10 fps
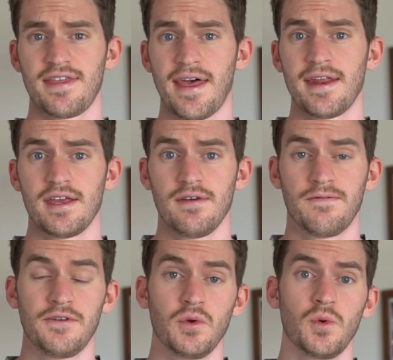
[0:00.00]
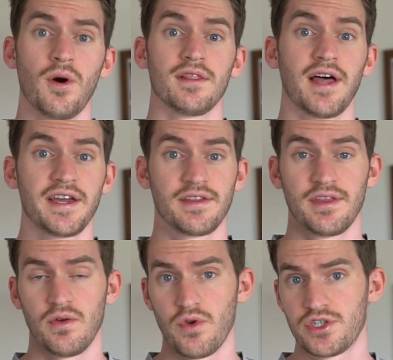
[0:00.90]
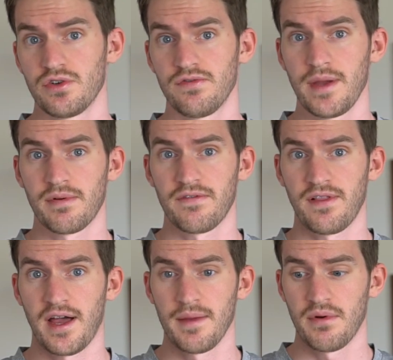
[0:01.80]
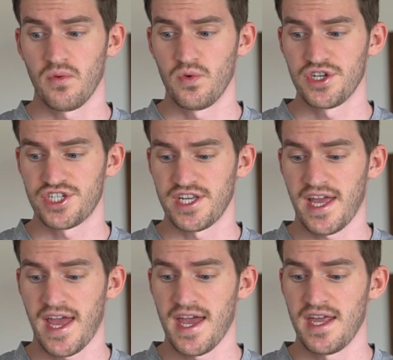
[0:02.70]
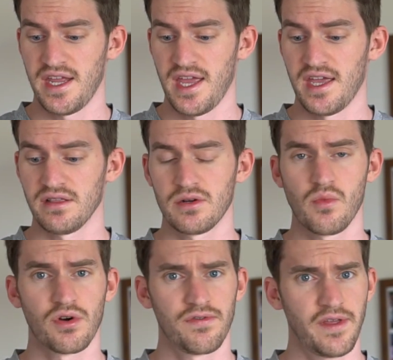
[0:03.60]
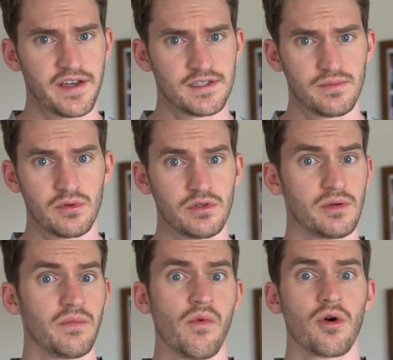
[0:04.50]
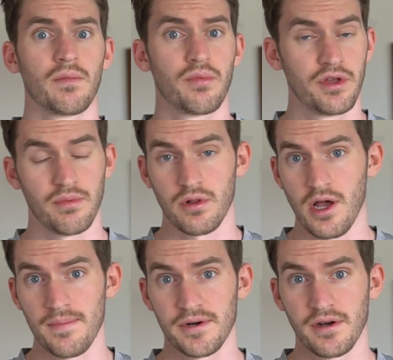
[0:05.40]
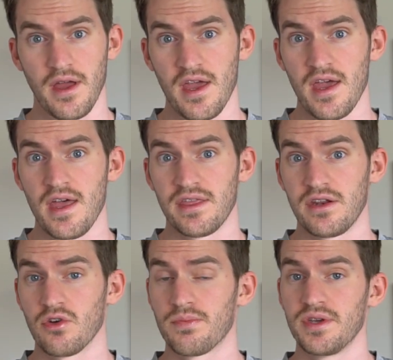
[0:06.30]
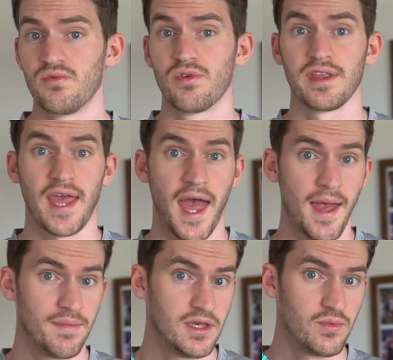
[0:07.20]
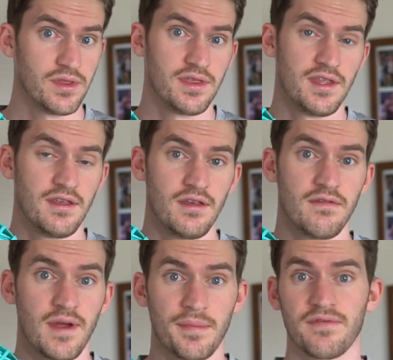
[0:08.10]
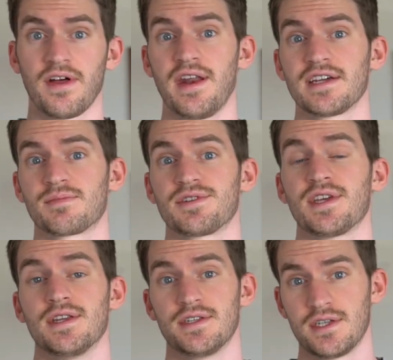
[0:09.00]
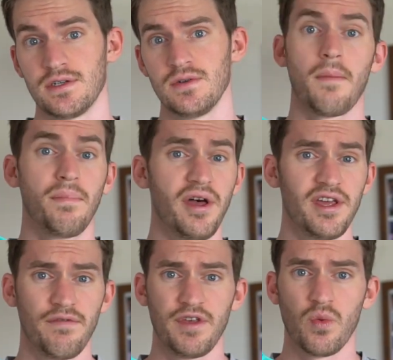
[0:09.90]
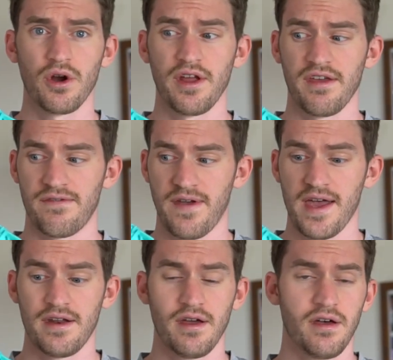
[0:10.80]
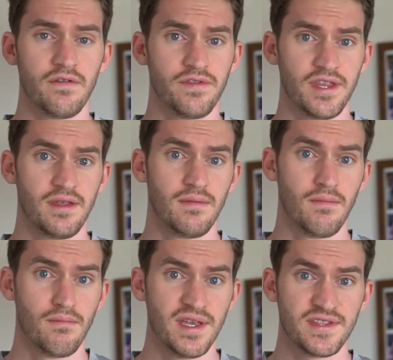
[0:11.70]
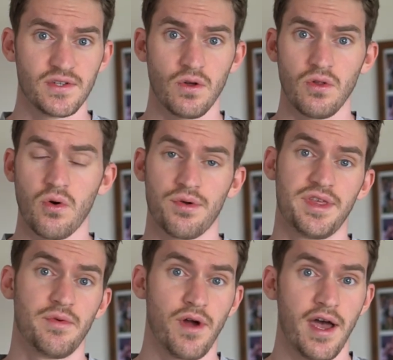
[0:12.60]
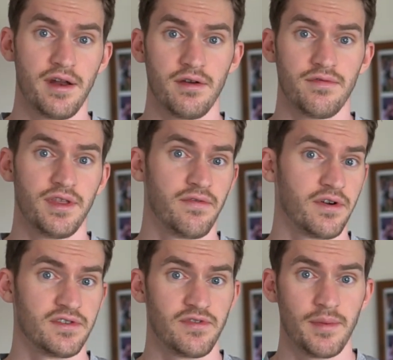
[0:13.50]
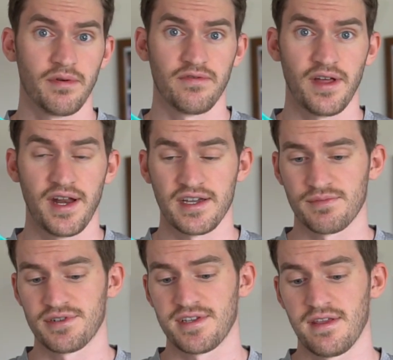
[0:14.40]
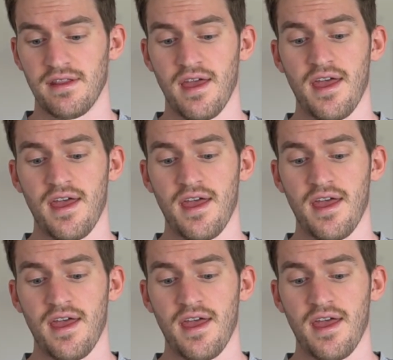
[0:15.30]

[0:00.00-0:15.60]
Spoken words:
that if you liked the original Vaporfly but wished it had a little more flexible, a little more breathable upper, then you'll be really happy with the Vaporfly Next Percent 2. But if you weren't a fan of the midsole or the ride of the first Vaporfly Next Percent,